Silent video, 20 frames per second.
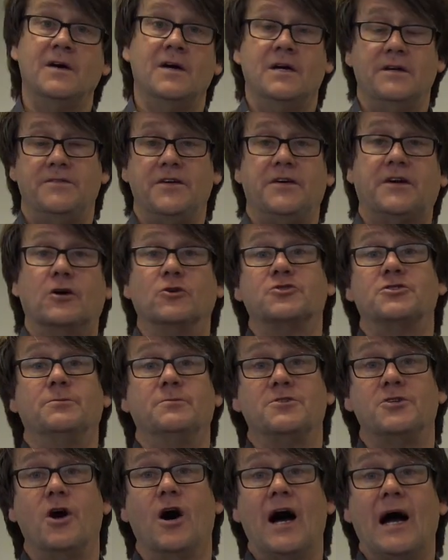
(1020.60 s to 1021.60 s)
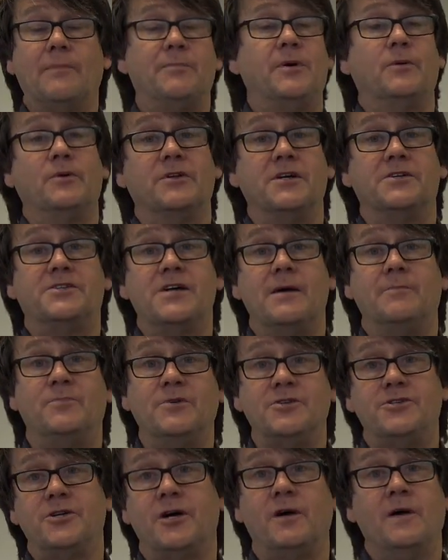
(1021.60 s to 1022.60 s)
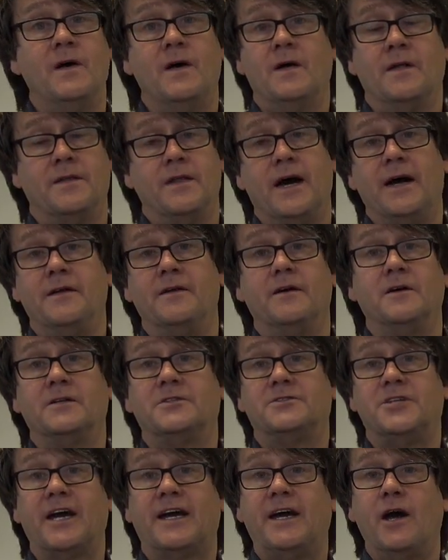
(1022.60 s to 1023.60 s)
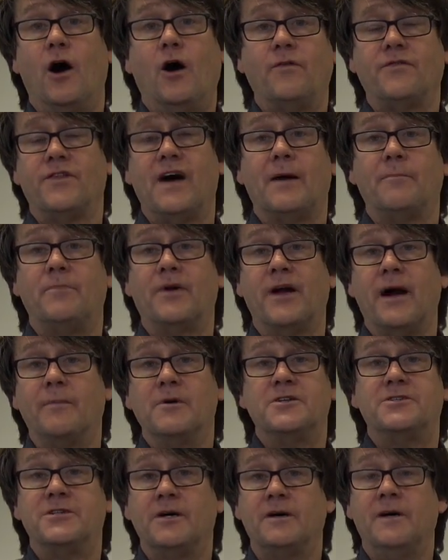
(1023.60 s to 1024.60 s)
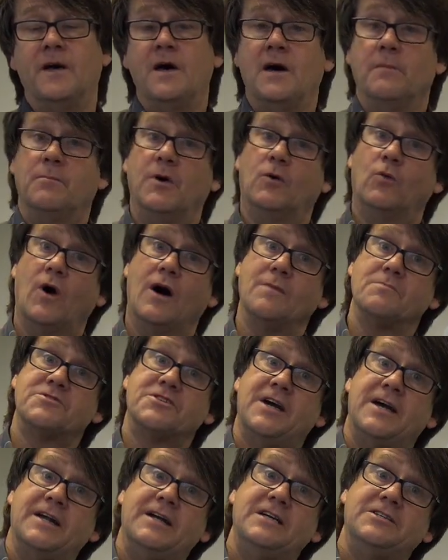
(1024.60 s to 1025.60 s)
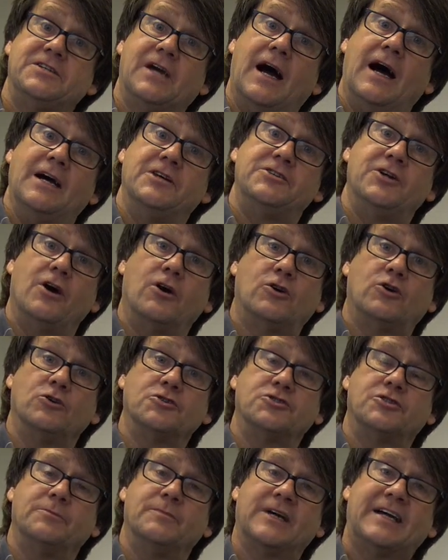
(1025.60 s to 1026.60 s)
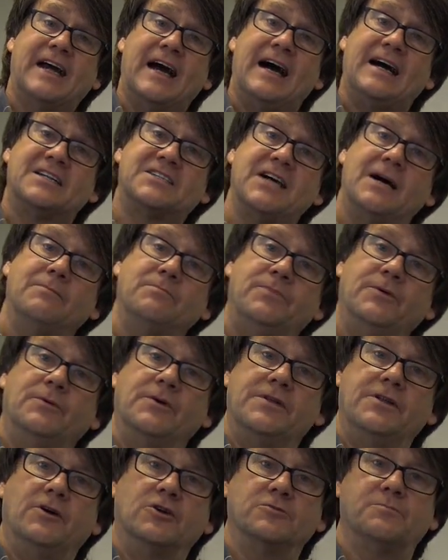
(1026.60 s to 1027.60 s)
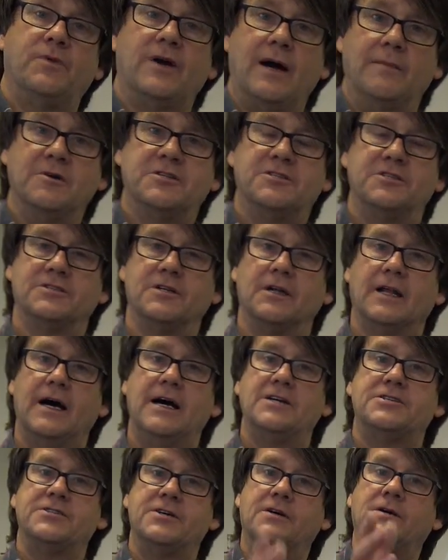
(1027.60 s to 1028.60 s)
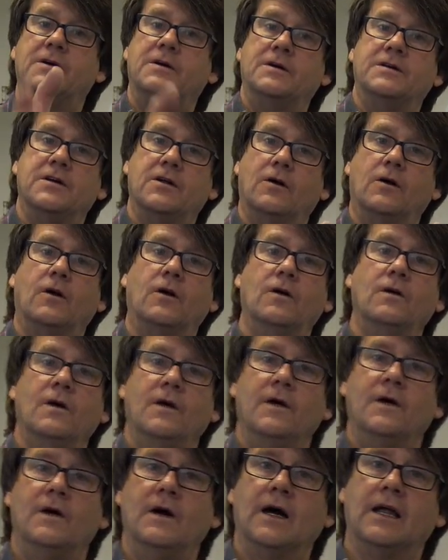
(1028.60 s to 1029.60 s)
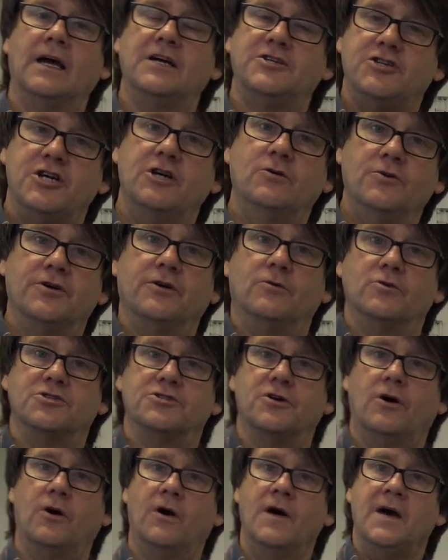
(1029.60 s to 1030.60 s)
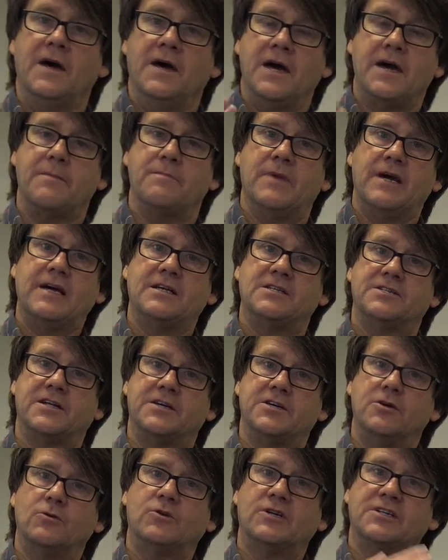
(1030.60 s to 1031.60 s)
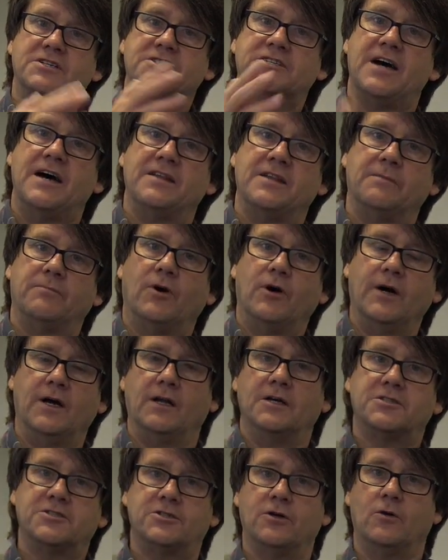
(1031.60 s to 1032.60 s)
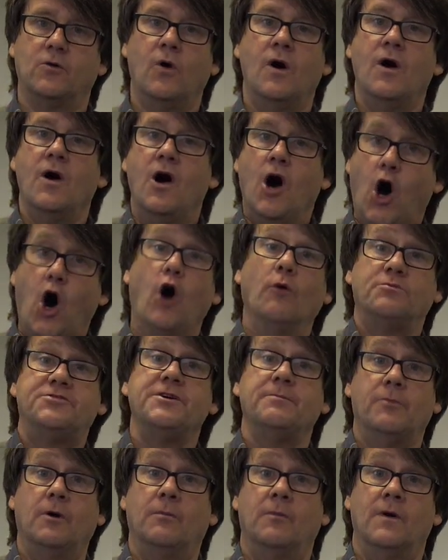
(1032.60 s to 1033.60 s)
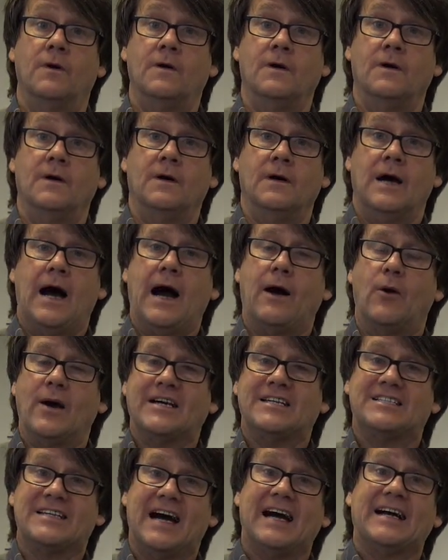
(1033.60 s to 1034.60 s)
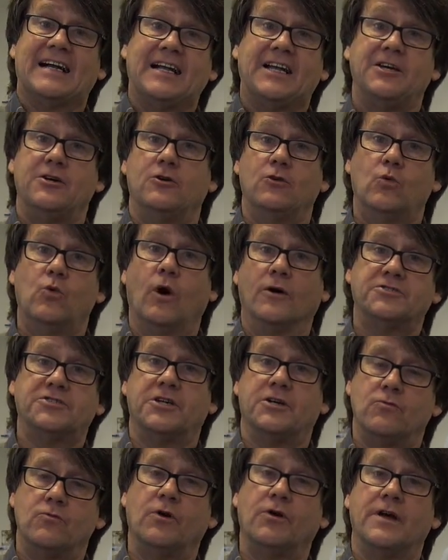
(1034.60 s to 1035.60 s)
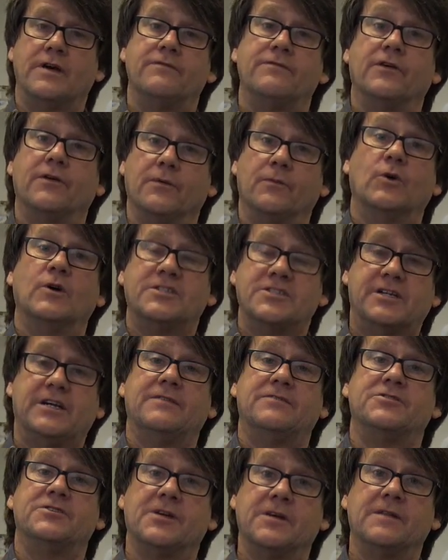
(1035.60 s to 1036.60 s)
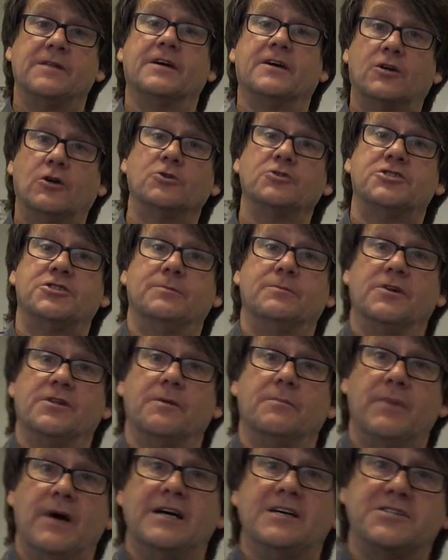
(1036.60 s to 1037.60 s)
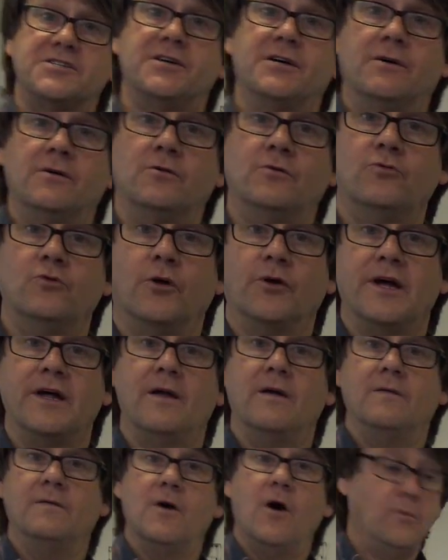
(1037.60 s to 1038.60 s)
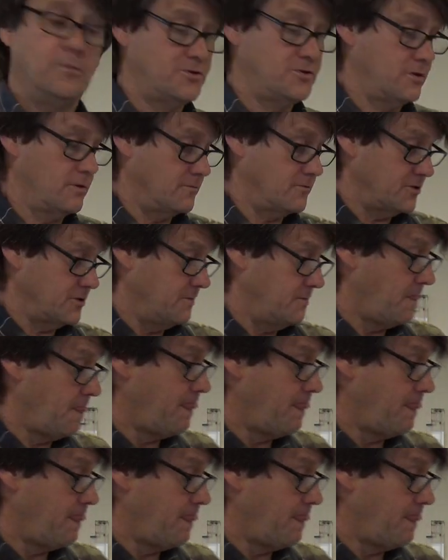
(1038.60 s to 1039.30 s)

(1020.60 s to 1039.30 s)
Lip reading: If your customer's not happy with the temperature, then take it off that parameter. But what I'm saying is, guys, your customer can't tamper with those parameters unless you do. So it means that you can set the boiler to optimum, how exactly you want it running, for which gives you the customer the best running options.